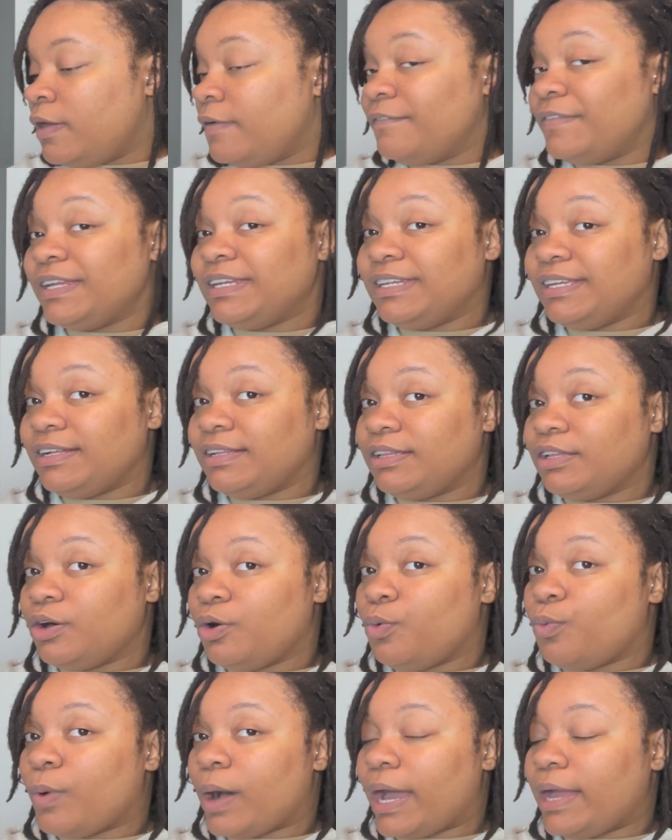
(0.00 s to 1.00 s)
vanilla,
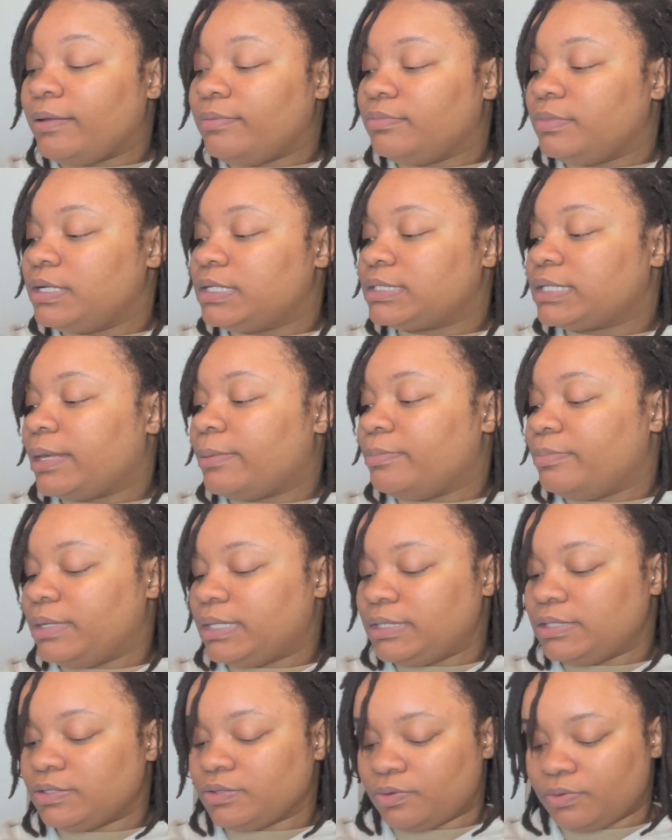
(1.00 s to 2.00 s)
white musk, and
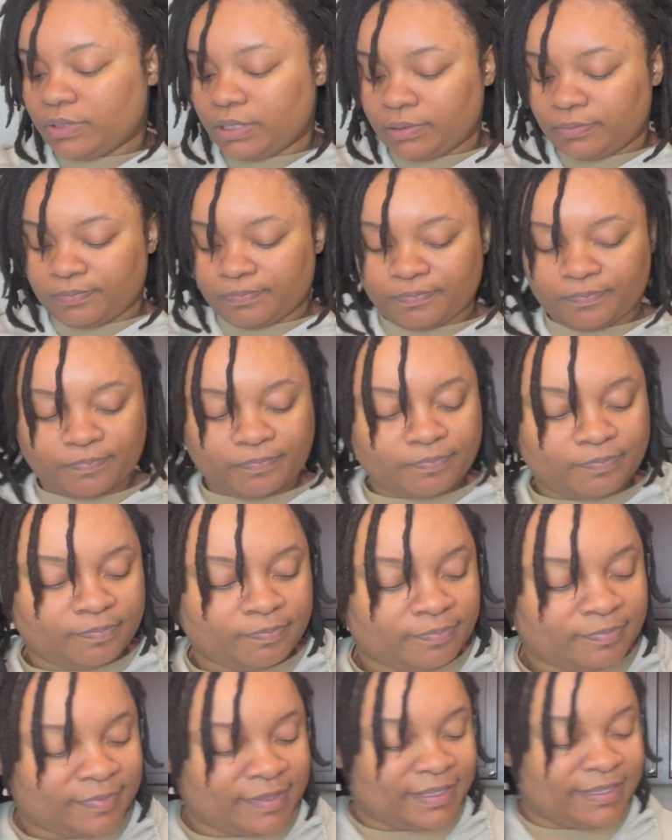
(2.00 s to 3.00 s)
benzoin.
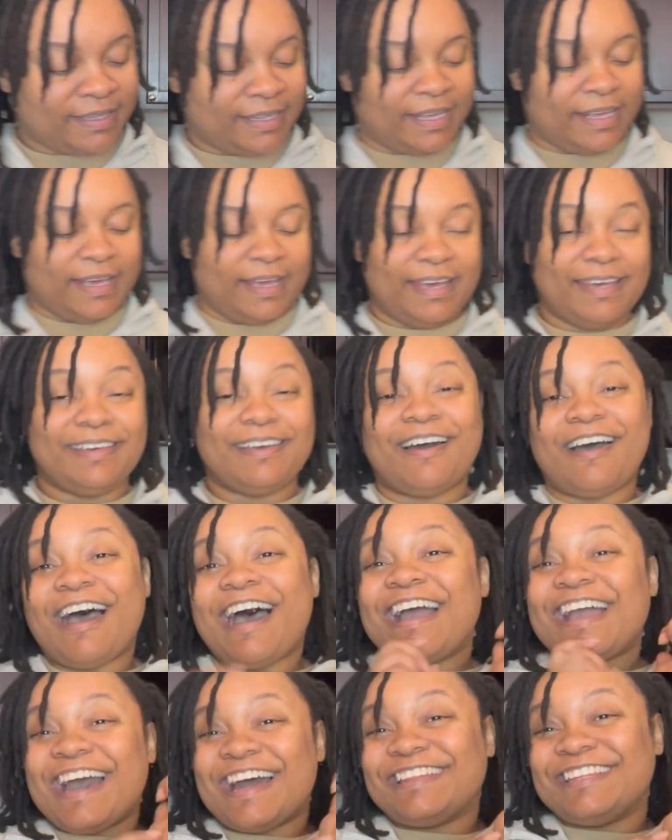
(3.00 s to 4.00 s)
And y'all,
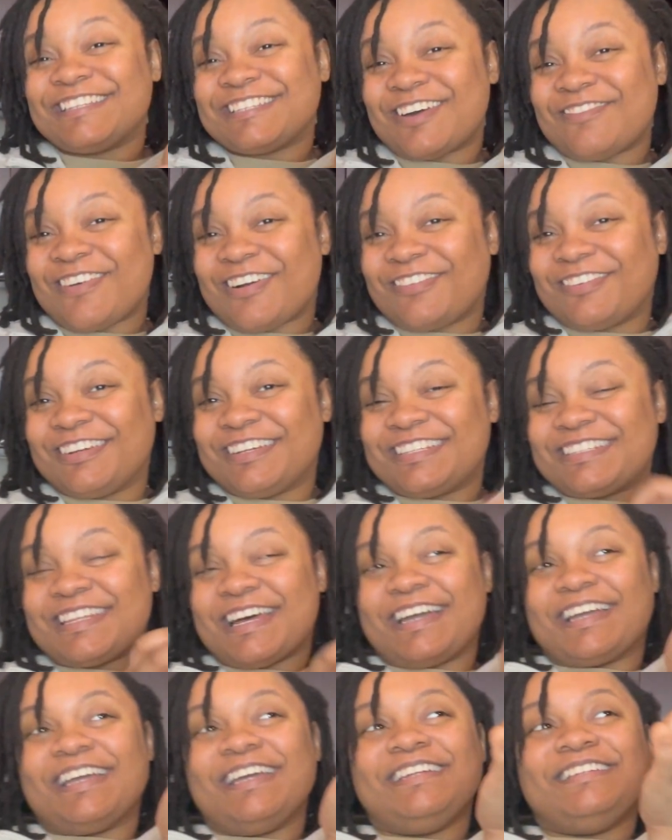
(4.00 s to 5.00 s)
I got this on my wrist.
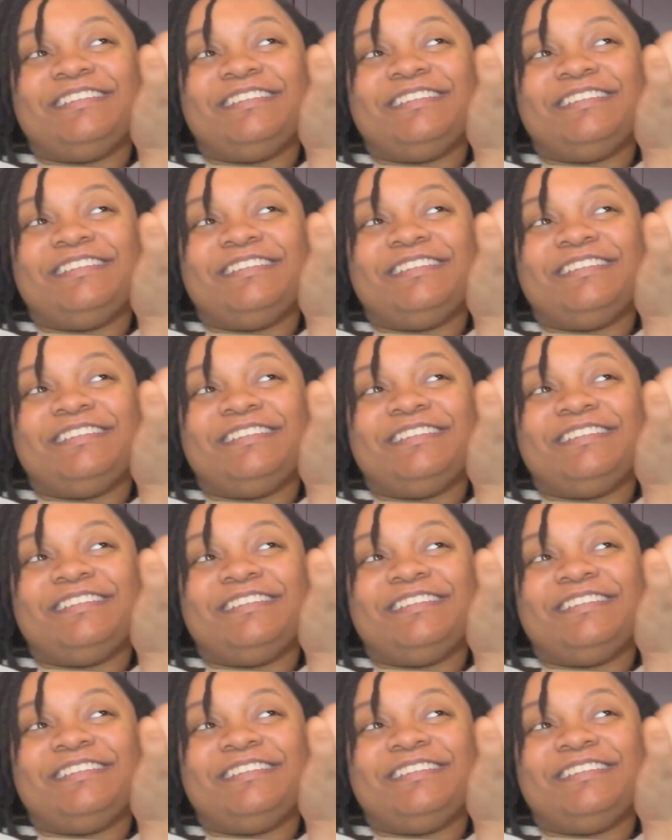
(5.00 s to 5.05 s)
Like, it